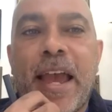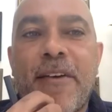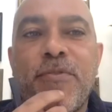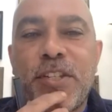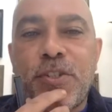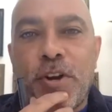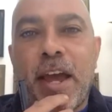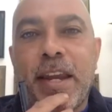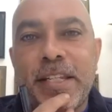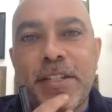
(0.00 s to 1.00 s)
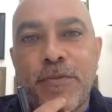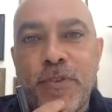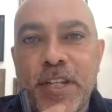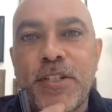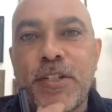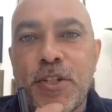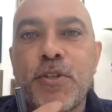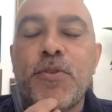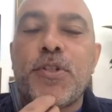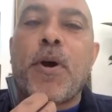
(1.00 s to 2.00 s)
have this on our list of things to
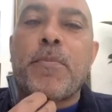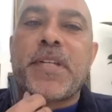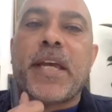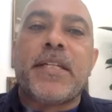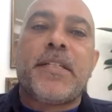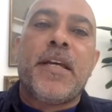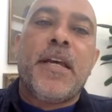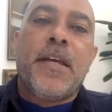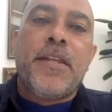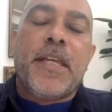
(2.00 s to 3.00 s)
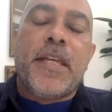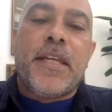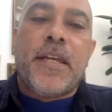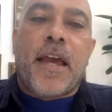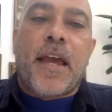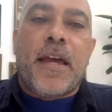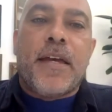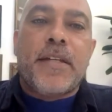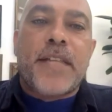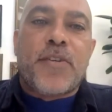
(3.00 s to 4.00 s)
do to update the
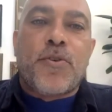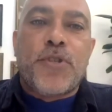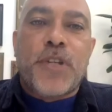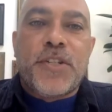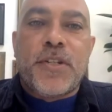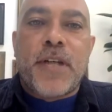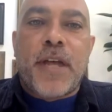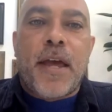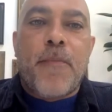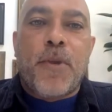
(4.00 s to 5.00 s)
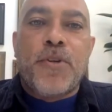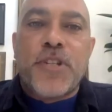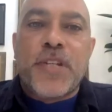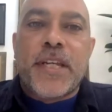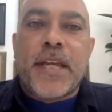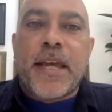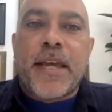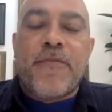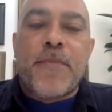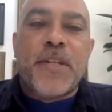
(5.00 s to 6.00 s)
sexual orientation monitoring
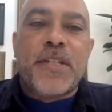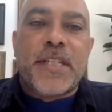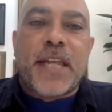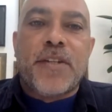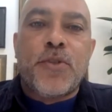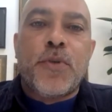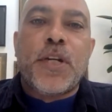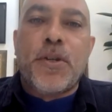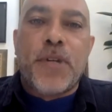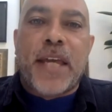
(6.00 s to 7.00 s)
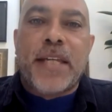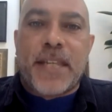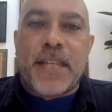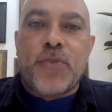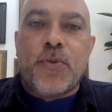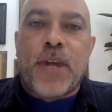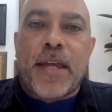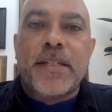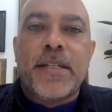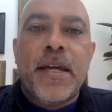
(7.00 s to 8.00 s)
information standard to include asexual
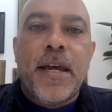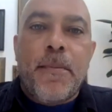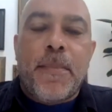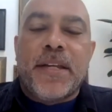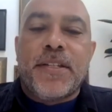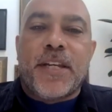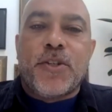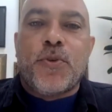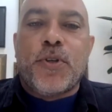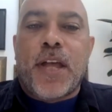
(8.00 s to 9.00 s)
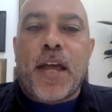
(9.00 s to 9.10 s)
and pansexual.